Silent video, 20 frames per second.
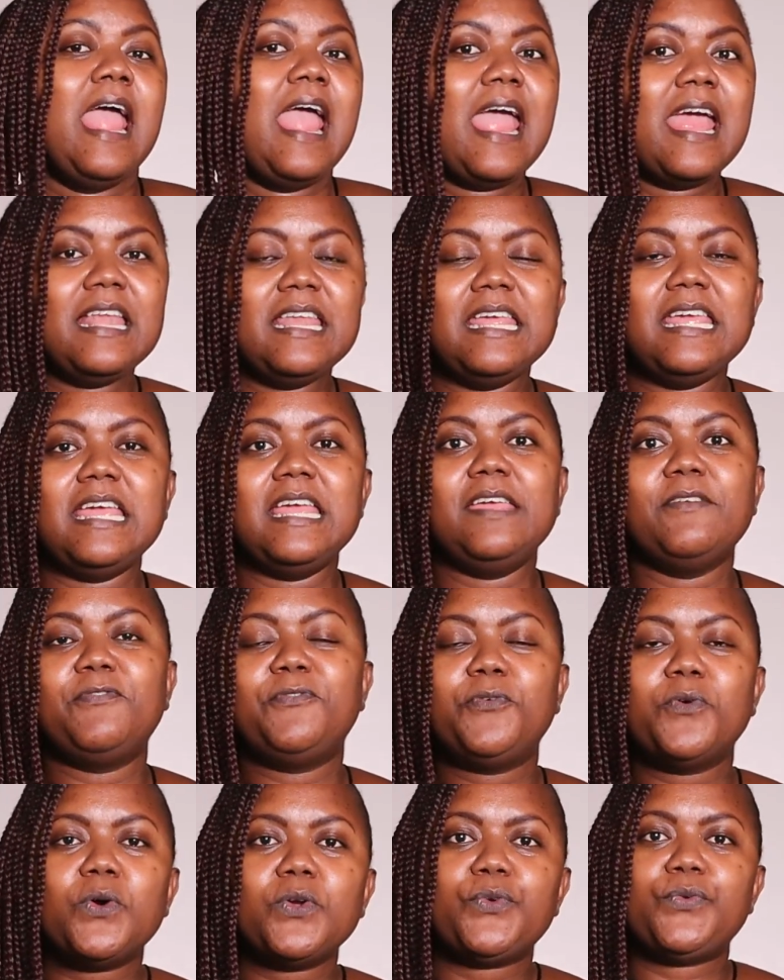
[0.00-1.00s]
Any
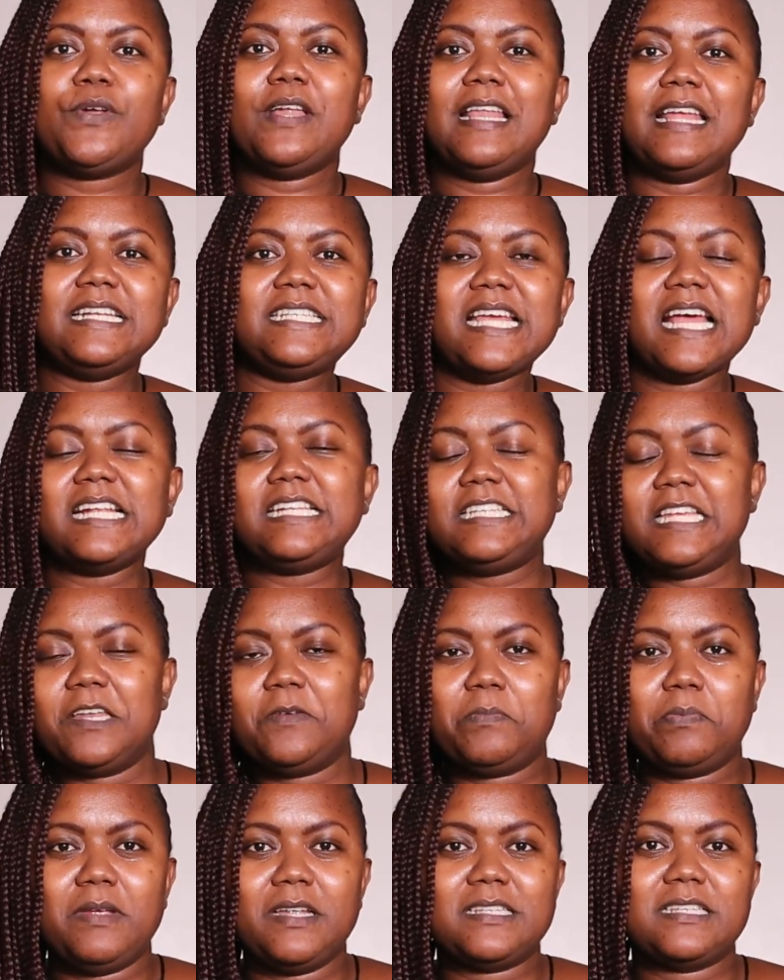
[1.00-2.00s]
food related
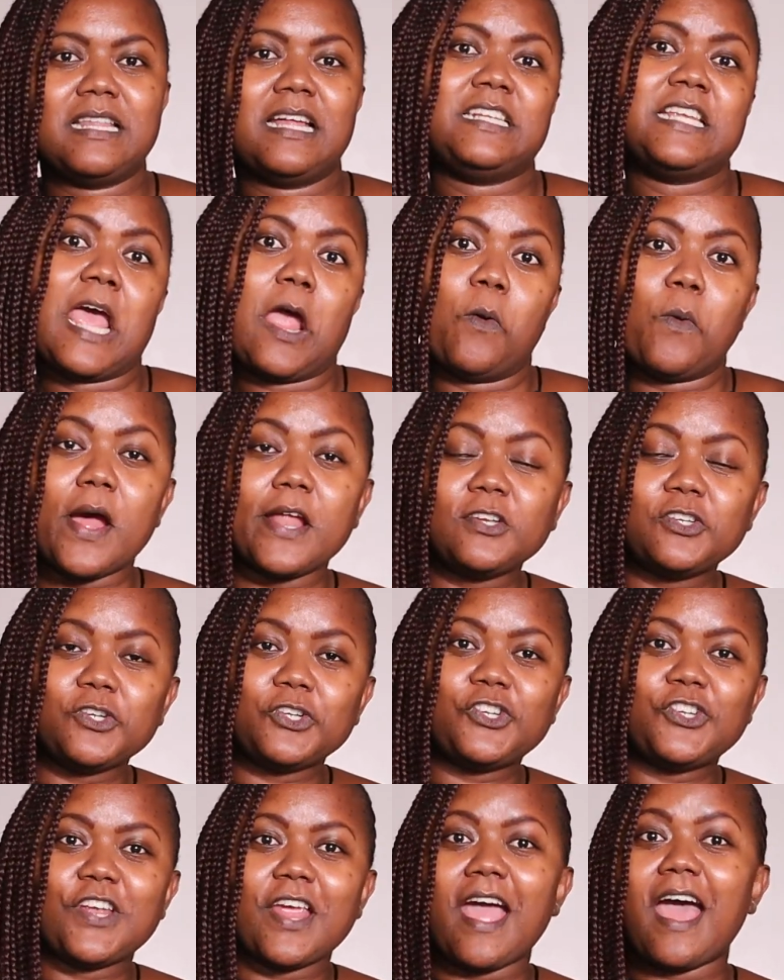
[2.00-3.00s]
tidbits that I want to
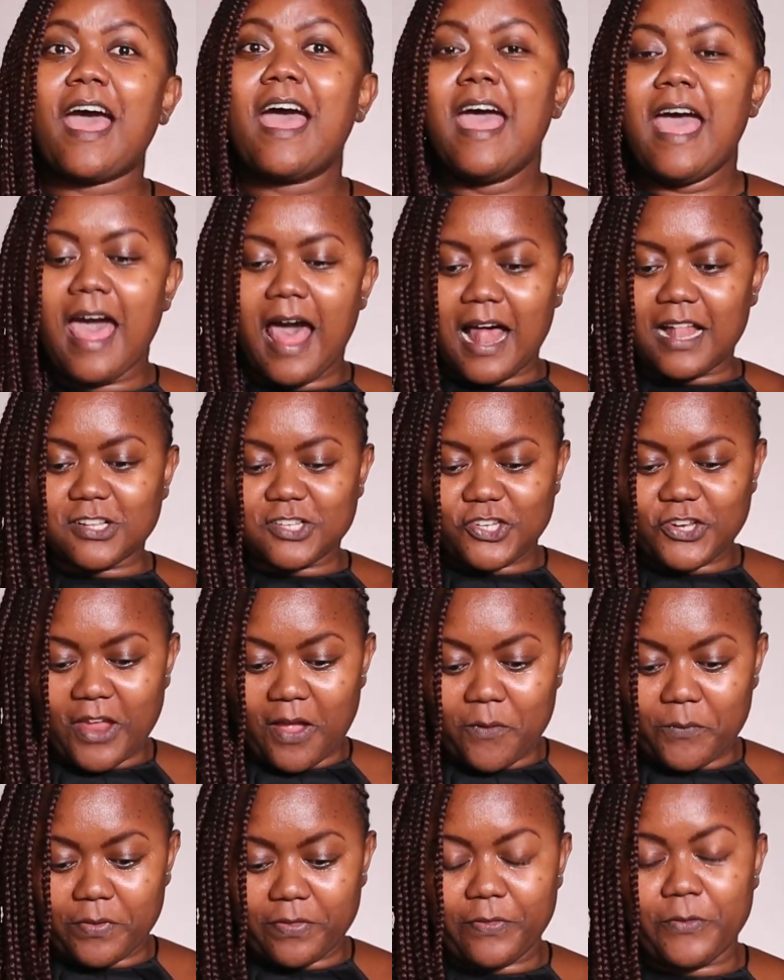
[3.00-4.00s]
share, I'll
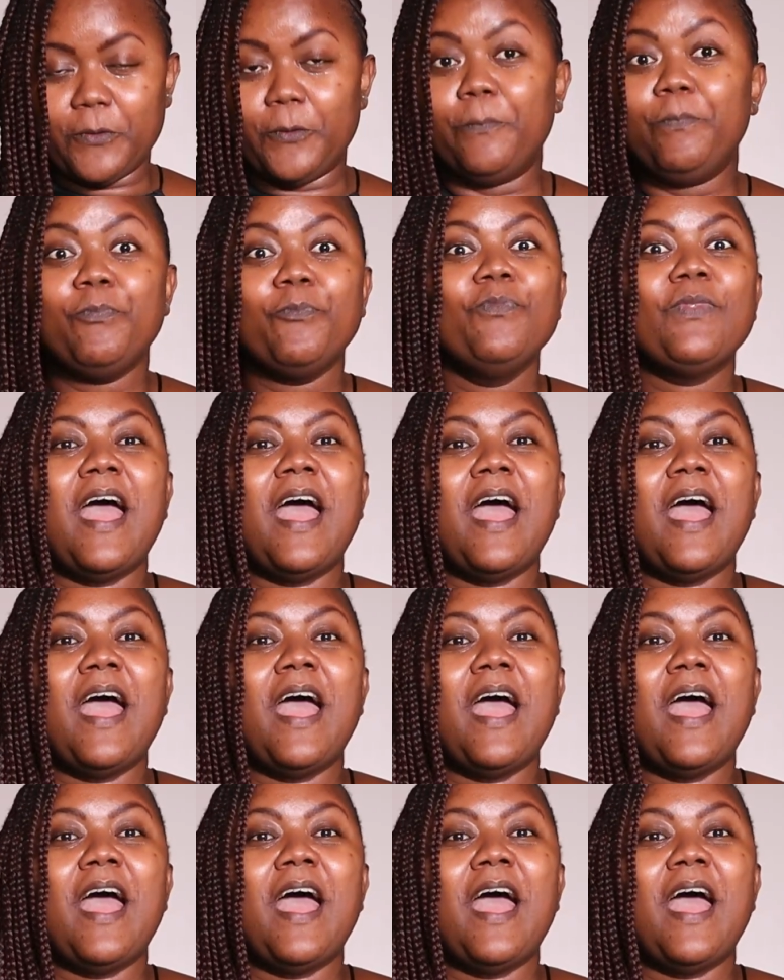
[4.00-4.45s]
share with you.